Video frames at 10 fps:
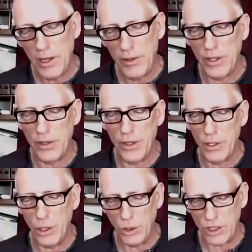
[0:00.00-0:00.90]
that the
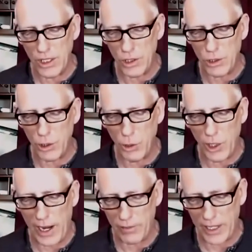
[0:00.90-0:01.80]
news industry would
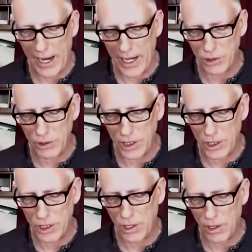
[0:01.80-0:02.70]
have to actually
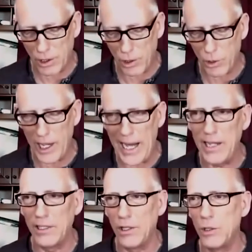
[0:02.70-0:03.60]
start
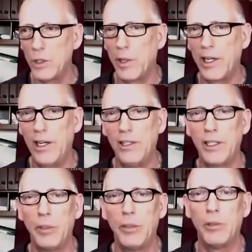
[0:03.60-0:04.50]
creating news by killing
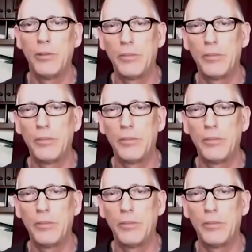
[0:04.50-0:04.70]
people.